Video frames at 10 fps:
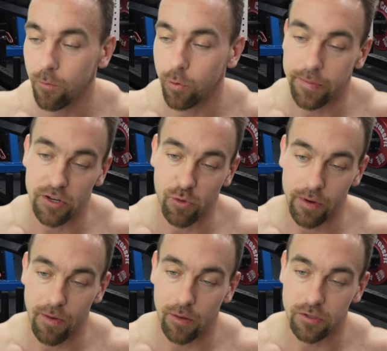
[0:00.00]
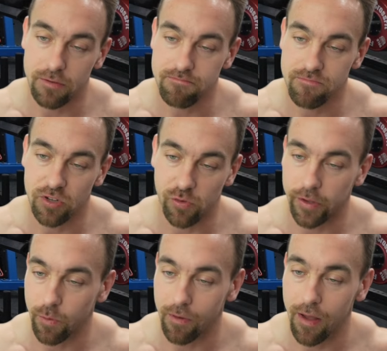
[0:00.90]
would have been 3 rounds. Just
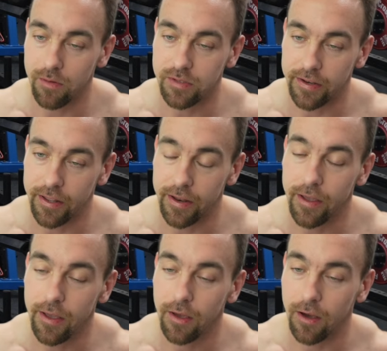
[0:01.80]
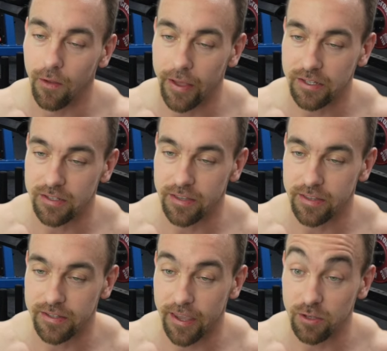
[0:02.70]
click 3 rounds. I did it. Alexis, in
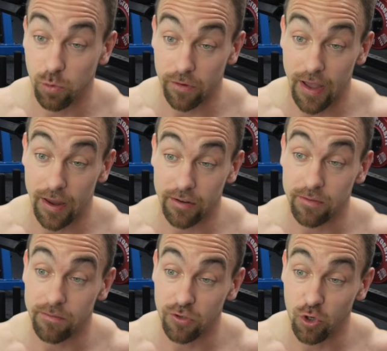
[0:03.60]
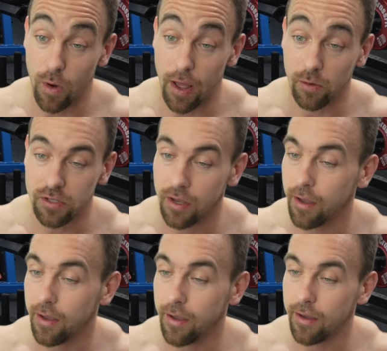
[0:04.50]
this case, would have gotten 2 rounds.
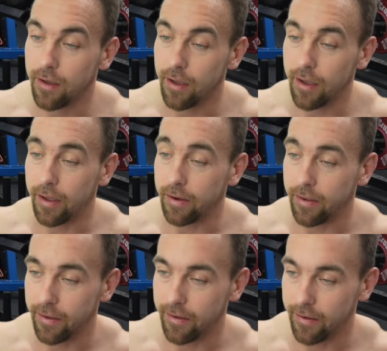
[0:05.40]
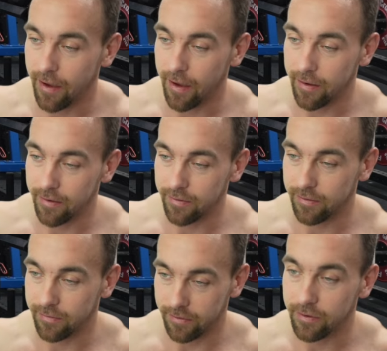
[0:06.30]
And
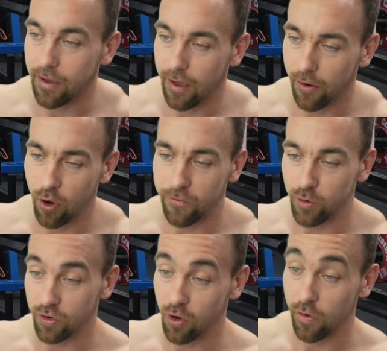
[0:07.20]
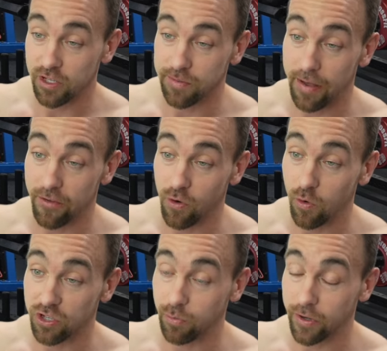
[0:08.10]
I don't know if you can notice, but I have a
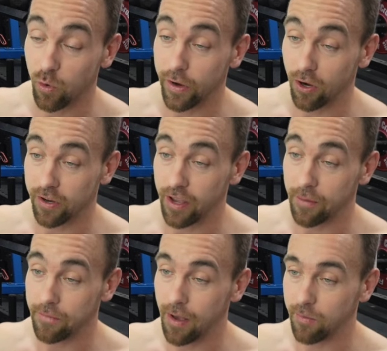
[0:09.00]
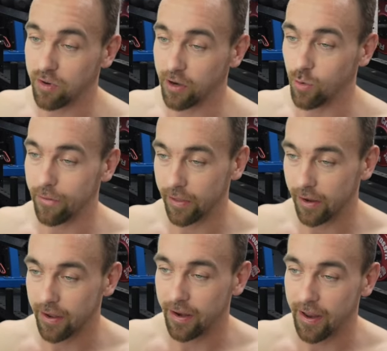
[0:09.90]
noticeably quicker kip. I'm trying to do everything I
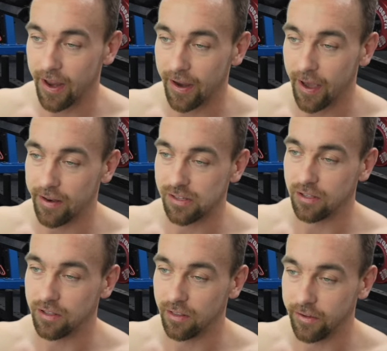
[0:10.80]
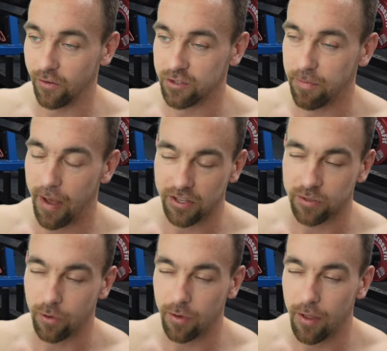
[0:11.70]
can to hang on as little as
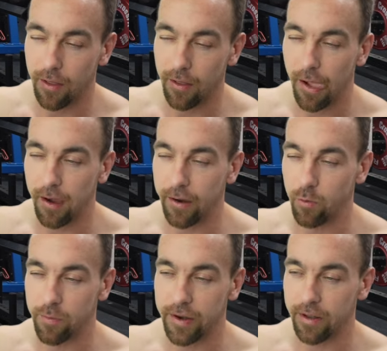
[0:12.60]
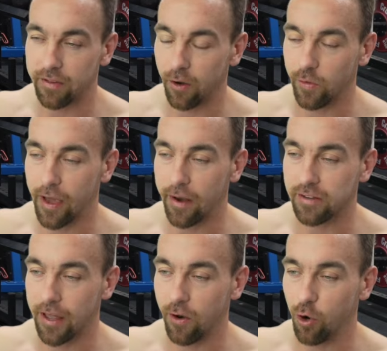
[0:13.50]
possible. And we're being entirely
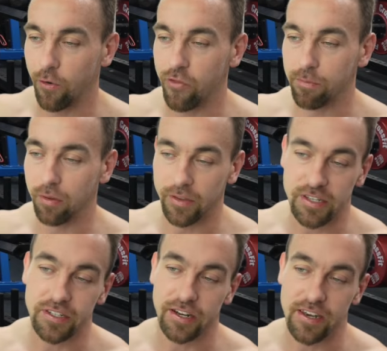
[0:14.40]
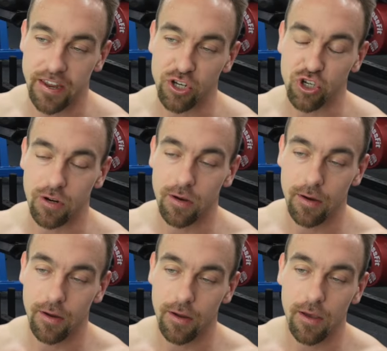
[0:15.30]
honest, I don't know if the ballistic nature
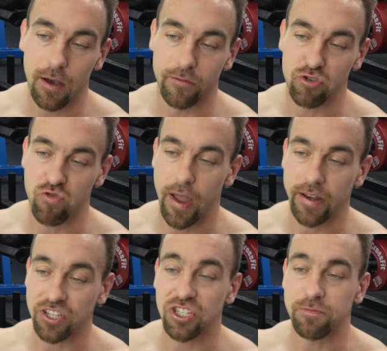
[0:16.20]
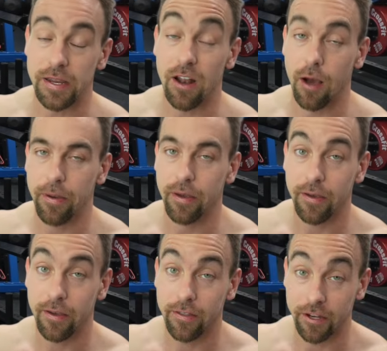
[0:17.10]
of trying to speed up
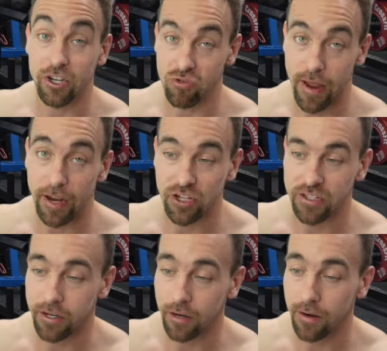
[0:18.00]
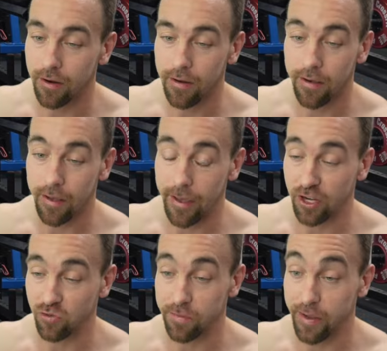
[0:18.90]
the contractions here
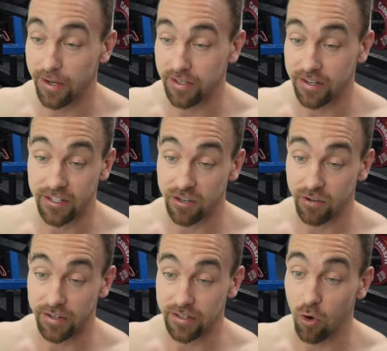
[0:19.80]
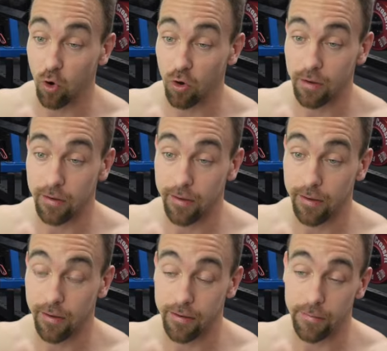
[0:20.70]
actually makes it easier as a whole.
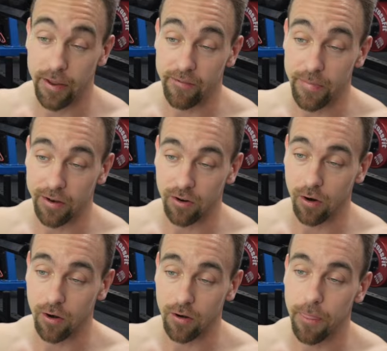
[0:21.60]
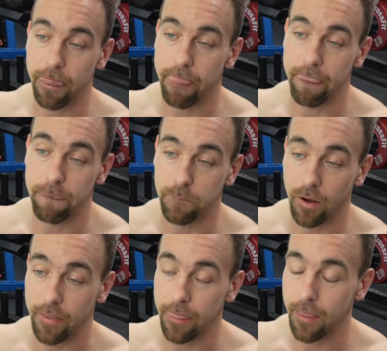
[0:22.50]
It may have made it harder.
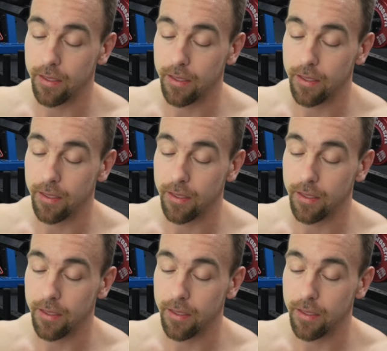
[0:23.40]
But